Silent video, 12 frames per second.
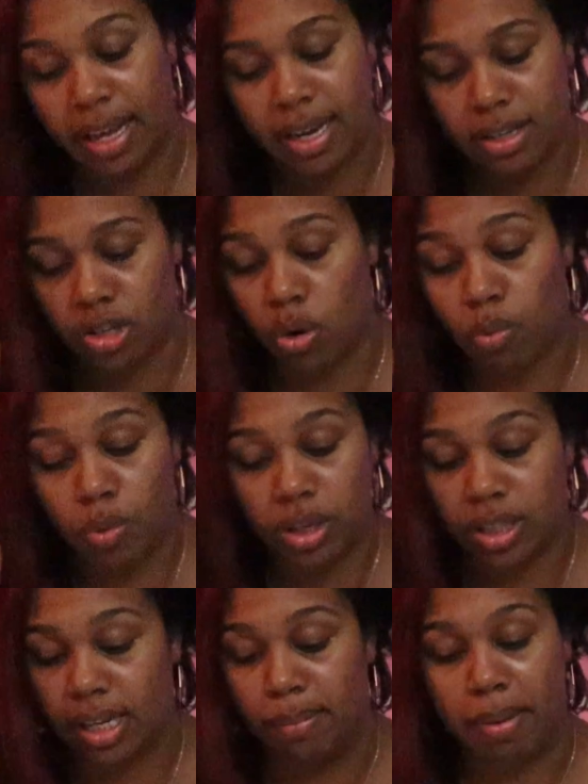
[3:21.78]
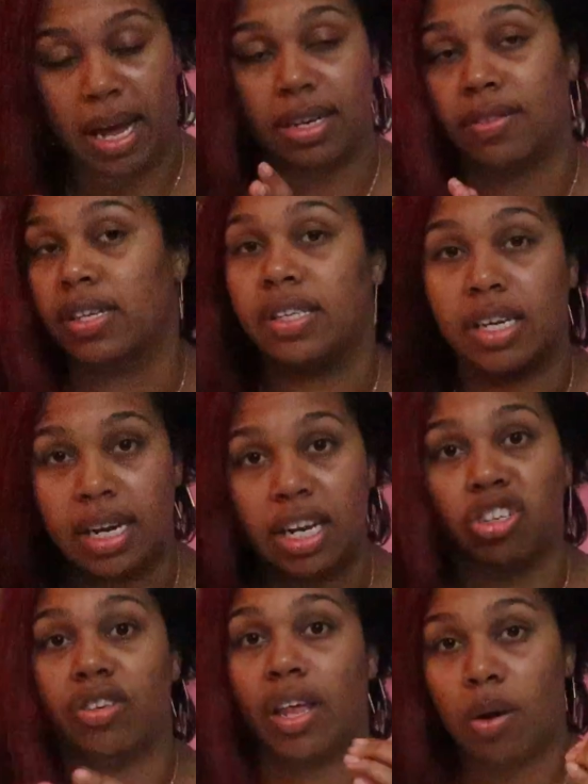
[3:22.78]
They don't want to abandon this
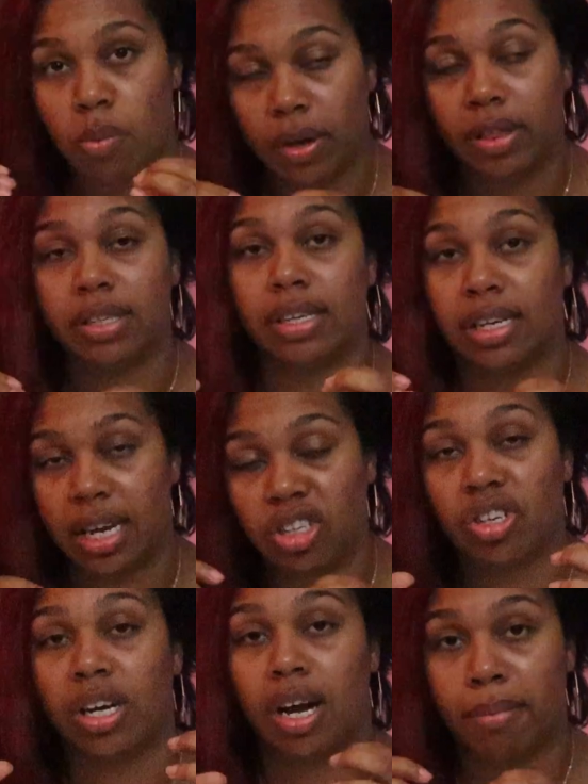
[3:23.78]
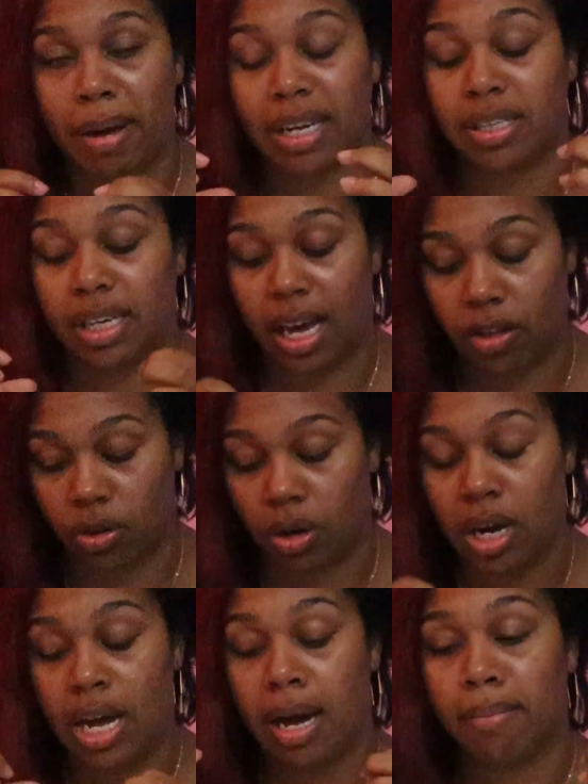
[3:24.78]
connection. They want this connection to come back together.